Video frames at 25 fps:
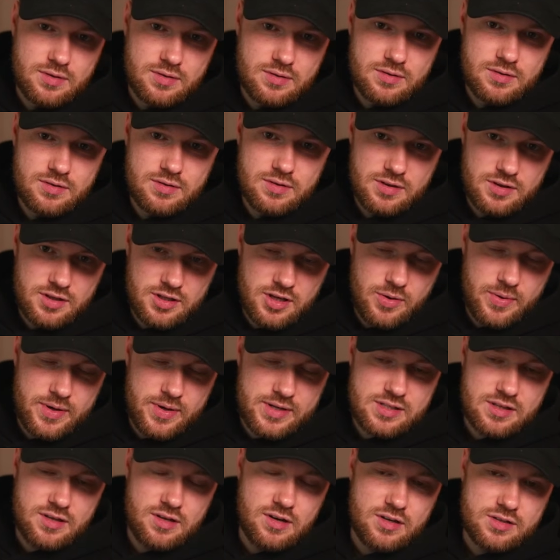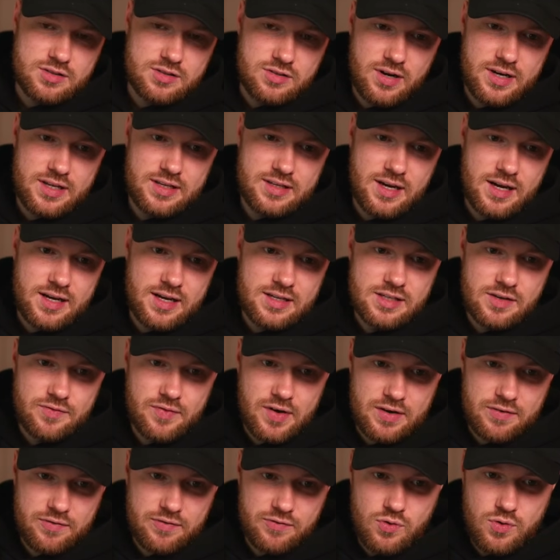in the last 90 days, I've
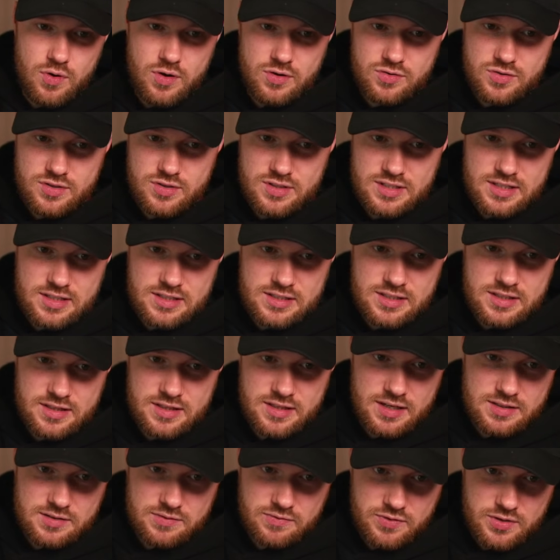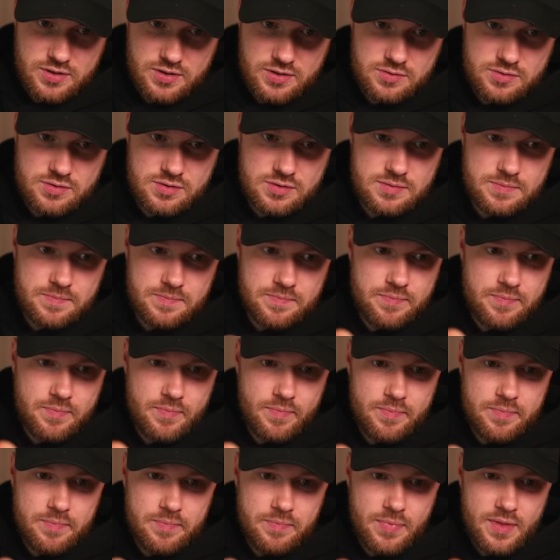had 460,000 views,
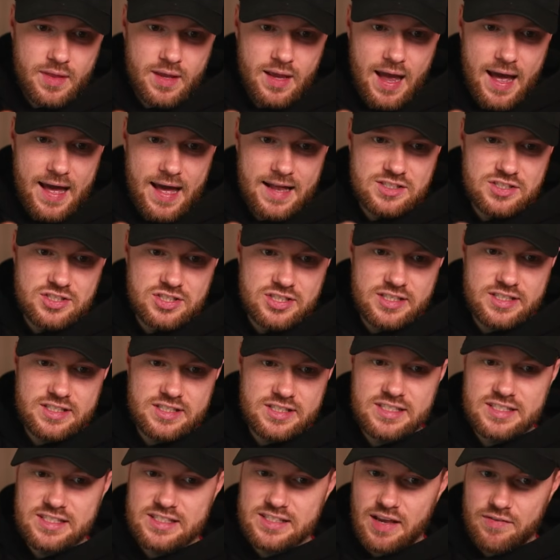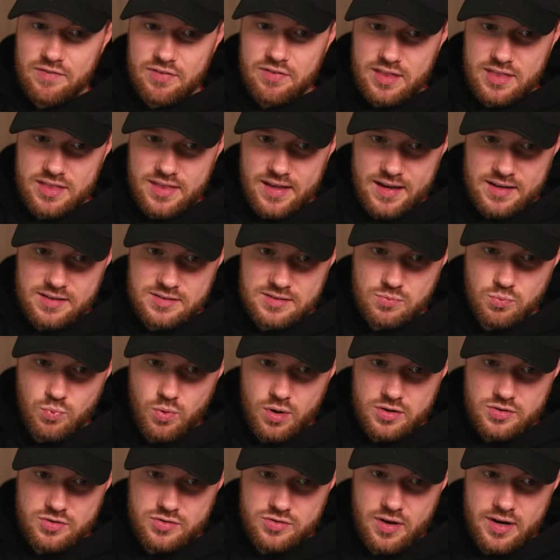and
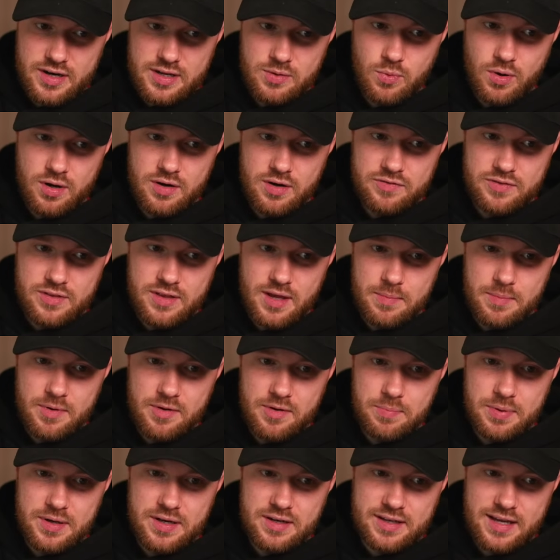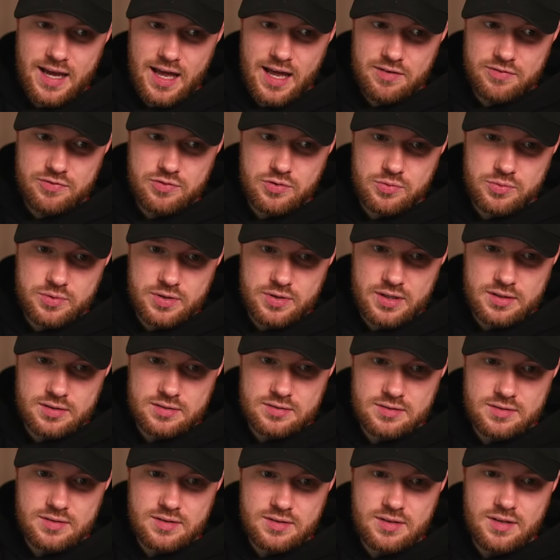67,191 of them have been California,
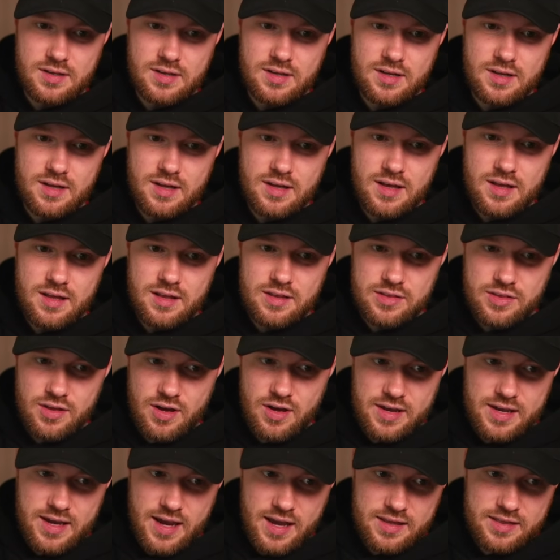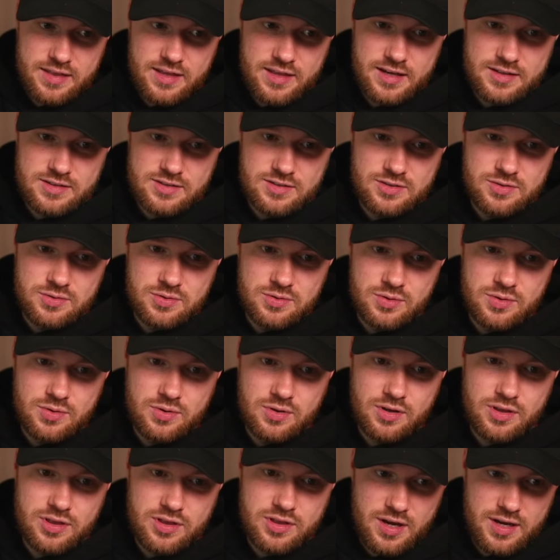38,000 New
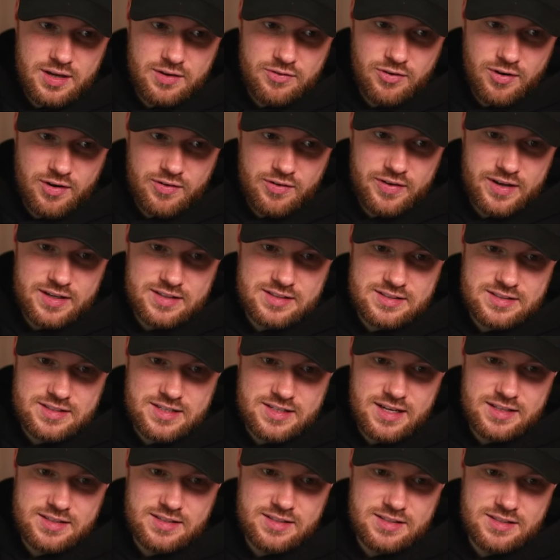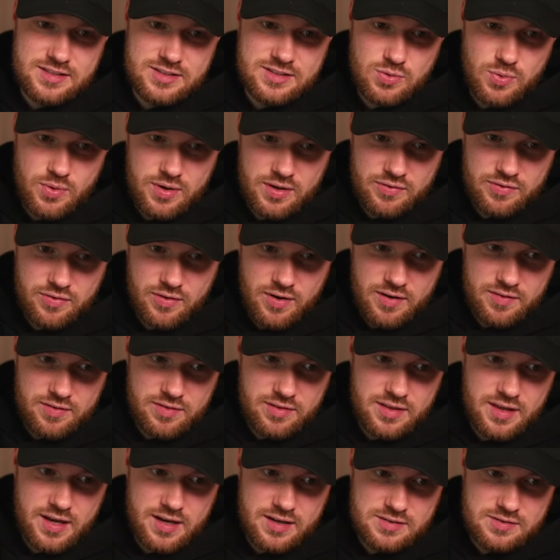York, 35,000 Texas,
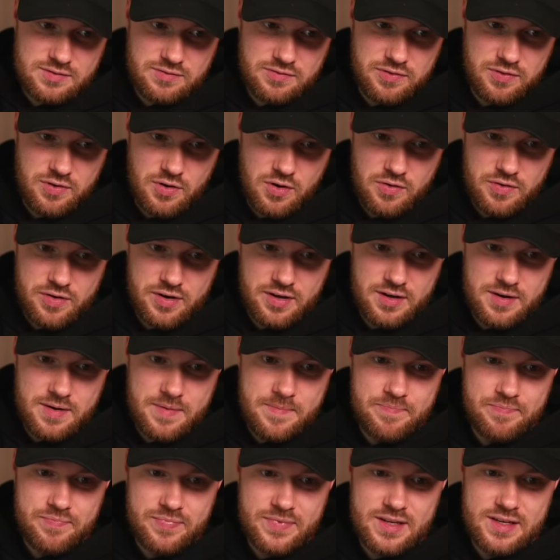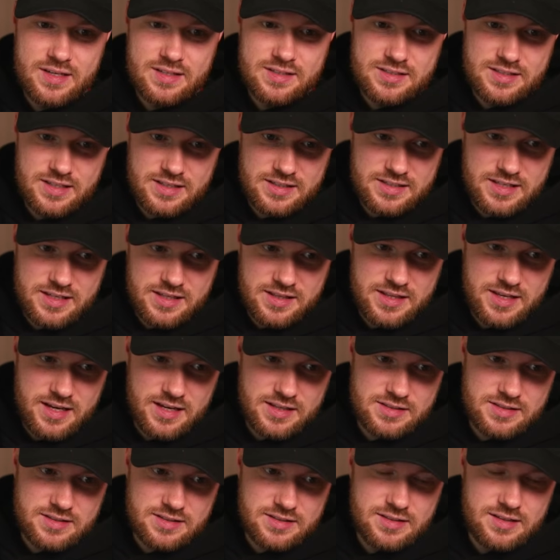25,000 Florida,
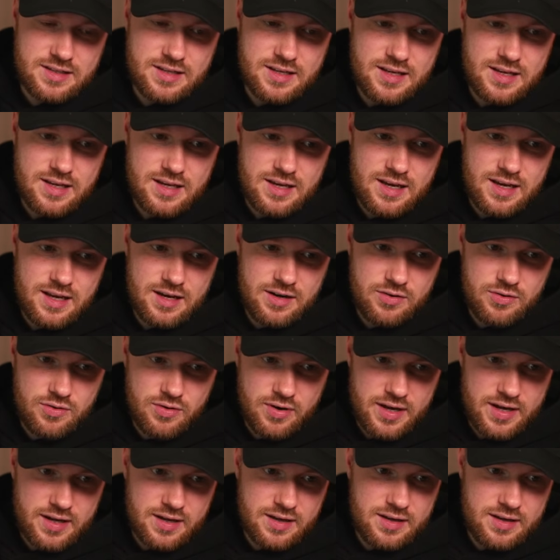16,000 Illinois,